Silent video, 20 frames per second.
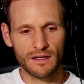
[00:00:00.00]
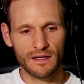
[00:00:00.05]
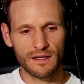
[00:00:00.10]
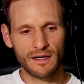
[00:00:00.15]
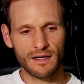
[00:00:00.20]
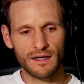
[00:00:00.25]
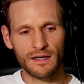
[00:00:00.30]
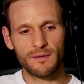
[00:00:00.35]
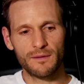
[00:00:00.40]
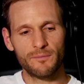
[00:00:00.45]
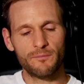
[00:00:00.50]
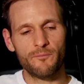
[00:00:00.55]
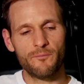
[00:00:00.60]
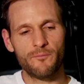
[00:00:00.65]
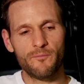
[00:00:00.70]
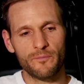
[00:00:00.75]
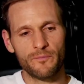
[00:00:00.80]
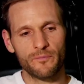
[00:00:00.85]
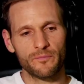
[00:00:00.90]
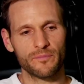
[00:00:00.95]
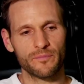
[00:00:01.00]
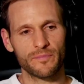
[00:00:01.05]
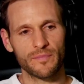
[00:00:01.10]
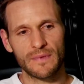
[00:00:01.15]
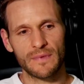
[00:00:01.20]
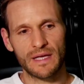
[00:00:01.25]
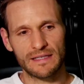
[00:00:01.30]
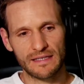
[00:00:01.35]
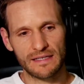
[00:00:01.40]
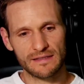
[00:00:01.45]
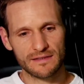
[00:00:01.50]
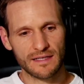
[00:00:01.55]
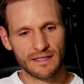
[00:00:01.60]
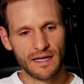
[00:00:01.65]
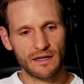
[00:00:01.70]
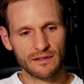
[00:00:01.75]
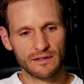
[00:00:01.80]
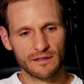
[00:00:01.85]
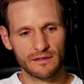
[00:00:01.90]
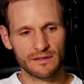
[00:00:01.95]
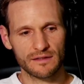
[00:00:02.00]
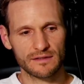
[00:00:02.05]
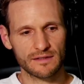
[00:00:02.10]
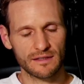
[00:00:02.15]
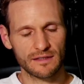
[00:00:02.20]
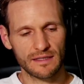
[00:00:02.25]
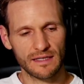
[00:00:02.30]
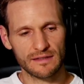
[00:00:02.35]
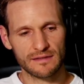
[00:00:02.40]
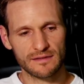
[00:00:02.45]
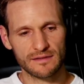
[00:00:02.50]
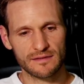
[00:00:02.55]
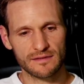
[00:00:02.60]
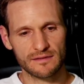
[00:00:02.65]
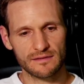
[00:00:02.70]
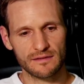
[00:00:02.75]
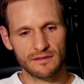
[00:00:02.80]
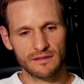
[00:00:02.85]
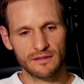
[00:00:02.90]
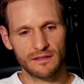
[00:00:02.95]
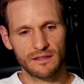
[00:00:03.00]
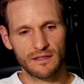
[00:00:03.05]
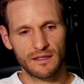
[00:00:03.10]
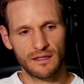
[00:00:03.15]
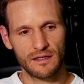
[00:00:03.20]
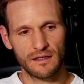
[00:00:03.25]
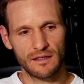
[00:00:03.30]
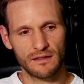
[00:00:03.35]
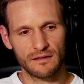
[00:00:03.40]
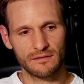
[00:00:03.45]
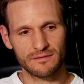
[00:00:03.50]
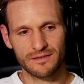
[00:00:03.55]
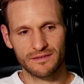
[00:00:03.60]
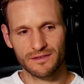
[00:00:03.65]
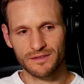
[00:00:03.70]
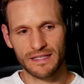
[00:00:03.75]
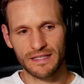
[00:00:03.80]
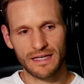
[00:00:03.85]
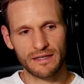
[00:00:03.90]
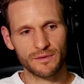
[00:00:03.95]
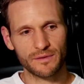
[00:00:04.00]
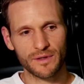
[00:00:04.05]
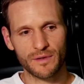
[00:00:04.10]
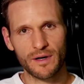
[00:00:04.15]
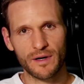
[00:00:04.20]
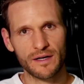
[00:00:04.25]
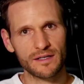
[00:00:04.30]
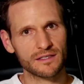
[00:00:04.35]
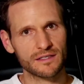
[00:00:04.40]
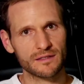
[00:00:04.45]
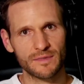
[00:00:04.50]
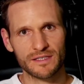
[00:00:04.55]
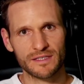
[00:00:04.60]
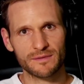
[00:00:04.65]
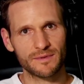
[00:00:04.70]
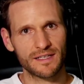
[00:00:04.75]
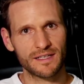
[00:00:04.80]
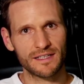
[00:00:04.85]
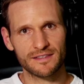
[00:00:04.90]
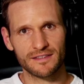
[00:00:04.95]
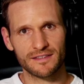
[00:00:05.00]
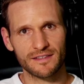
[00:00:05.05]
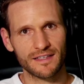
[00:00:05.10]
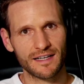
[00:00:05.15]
And that's calculus, and that's that requires some explanation.